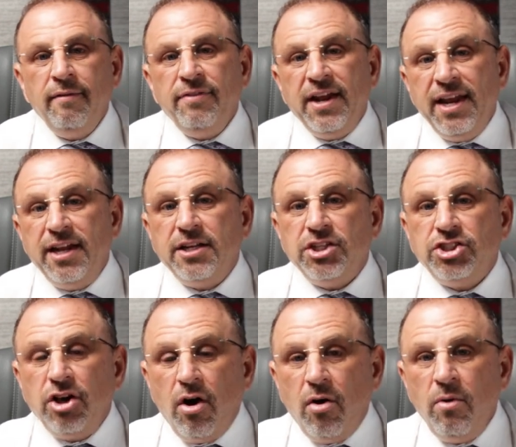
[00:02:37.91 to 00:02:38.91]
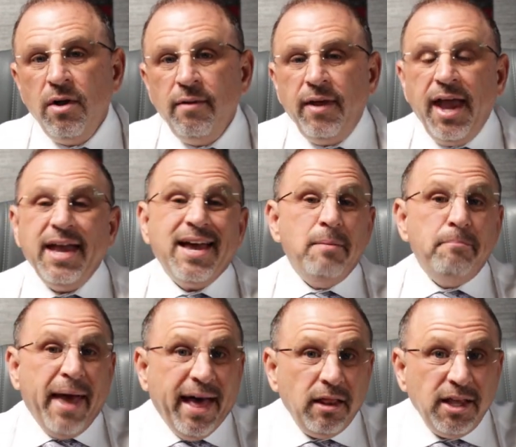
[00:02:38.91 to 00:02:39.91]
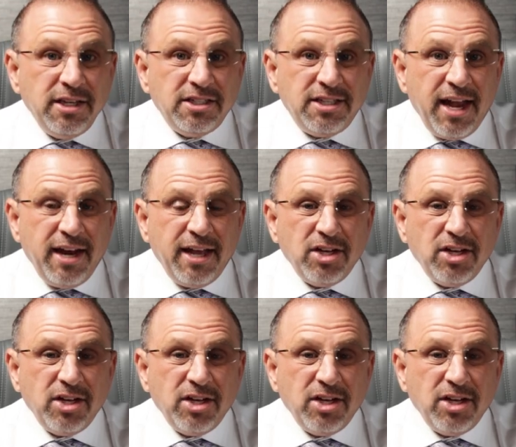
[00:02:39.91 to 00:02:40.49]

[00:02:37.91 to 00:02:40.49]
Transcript: They needed to show a compelling state